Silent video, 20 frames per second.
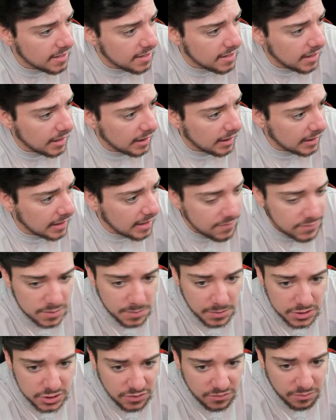leaves a
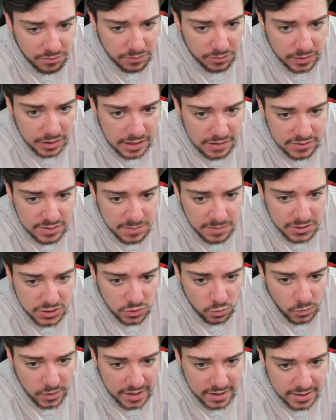bunch
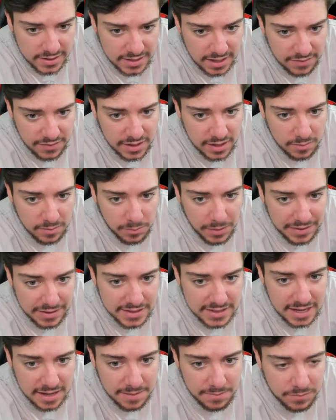of wicks, and then by the
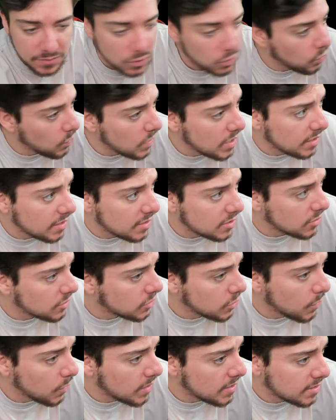time the weekly
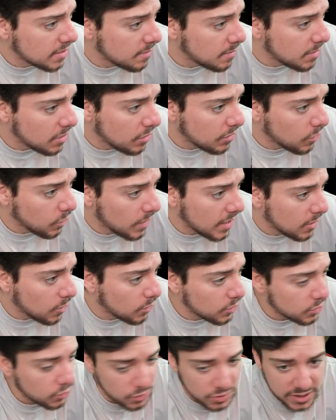starts going into the middle of the week
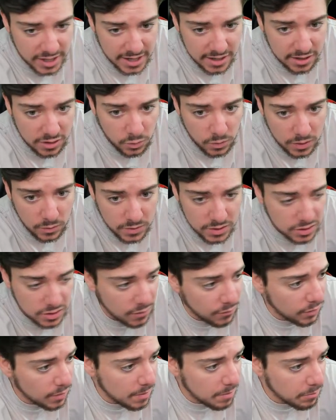or towards the end of the week, we
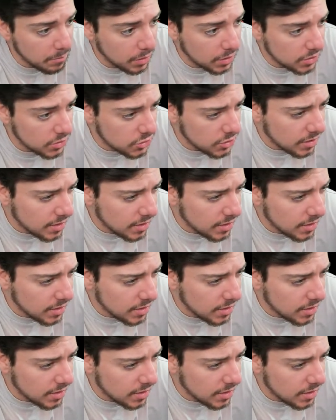start flipping bullish.